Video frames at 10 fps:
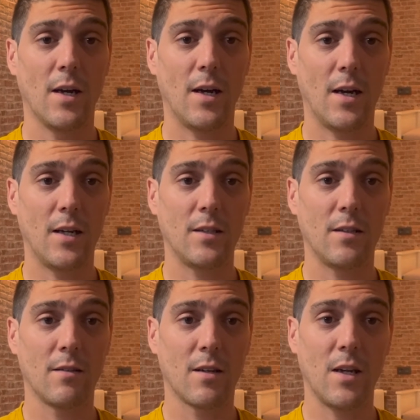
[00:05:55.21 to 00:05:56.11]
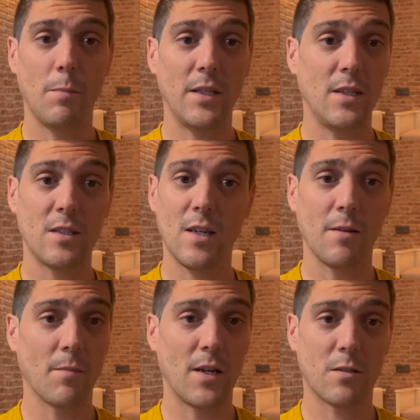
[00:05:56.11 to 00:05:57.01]
and keep it easy
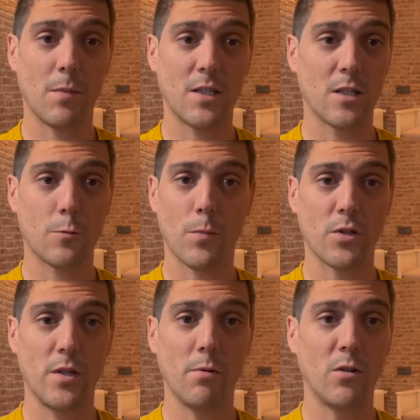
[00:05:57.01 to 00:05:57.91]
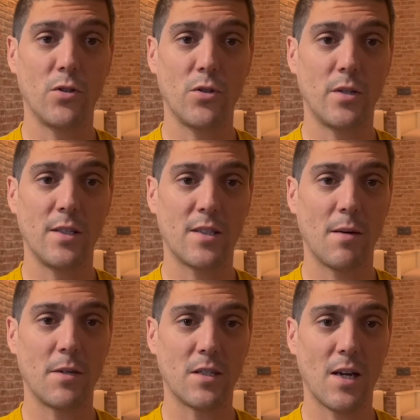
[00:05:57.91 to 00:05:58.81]
as much as possible during
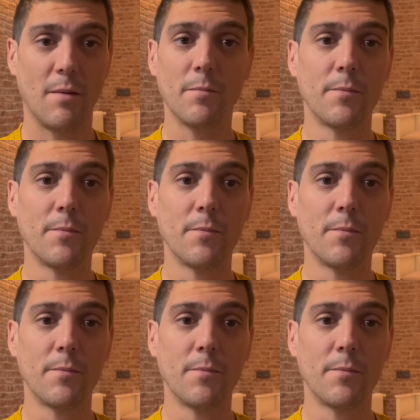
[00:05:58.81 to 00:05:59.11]
summertime.